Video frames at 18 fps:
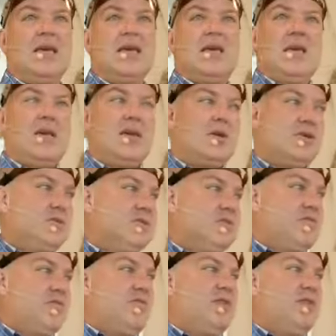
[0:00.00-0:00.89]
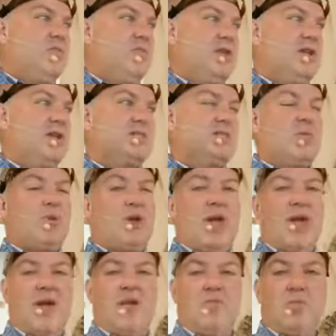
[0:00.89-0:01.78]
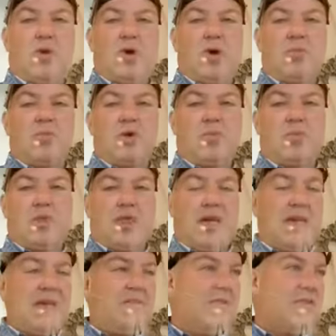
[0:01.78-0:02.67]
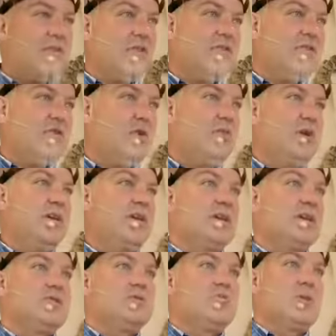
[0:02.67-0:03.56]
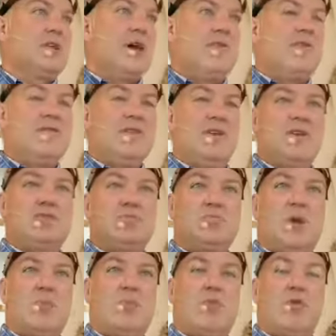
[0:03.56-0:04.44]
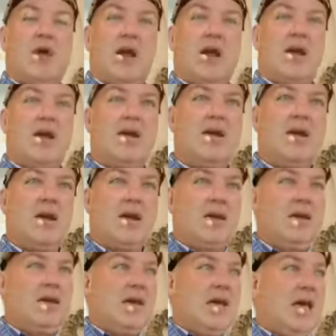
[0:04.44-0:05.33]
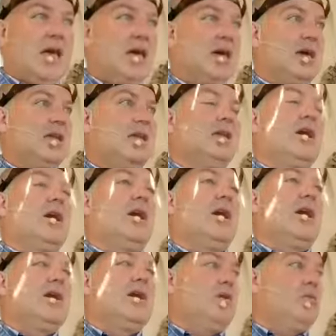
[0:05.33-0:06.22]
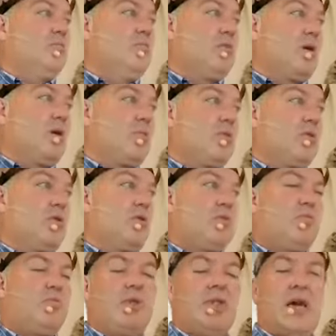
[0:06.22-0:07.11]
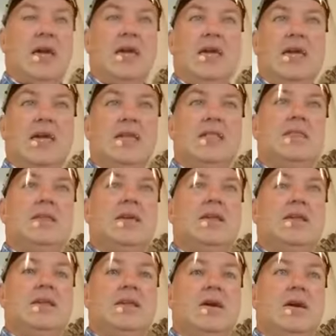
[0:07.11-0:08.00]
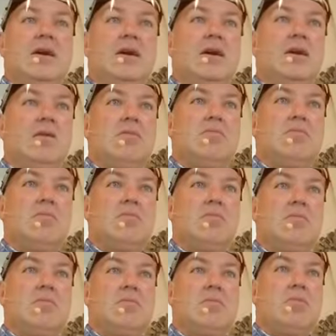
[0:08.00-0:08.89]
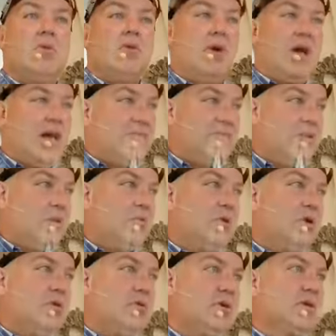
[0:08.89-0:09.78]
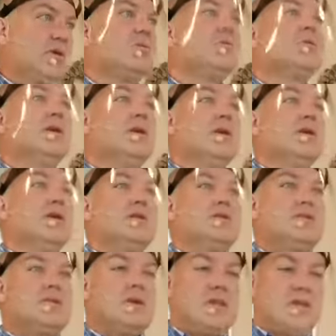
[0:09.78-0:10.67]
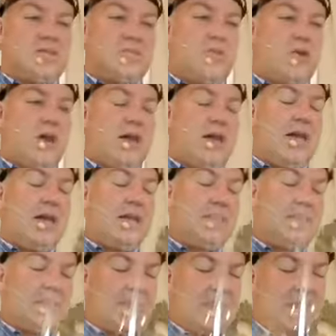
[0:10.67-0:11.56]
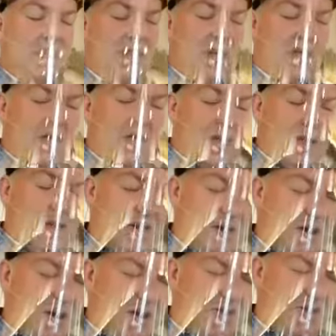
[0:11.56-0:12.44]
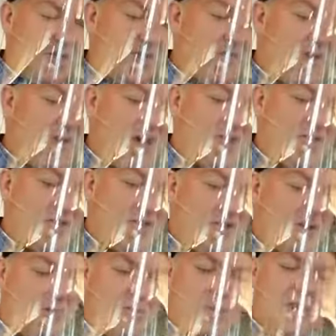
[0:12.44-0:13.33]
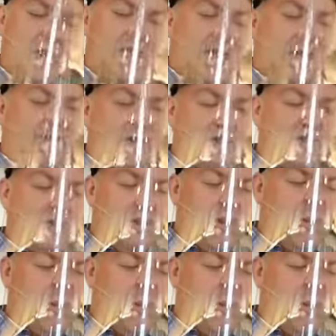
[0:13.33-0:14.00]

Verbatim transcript: here in just a few minutes, I'm going to have Barbara play for a few minutes when I finish my prayer, and uh, Barbara will play, and then. Um, we'll have communion. So let's pray. Dear Heavenly Father, we love you so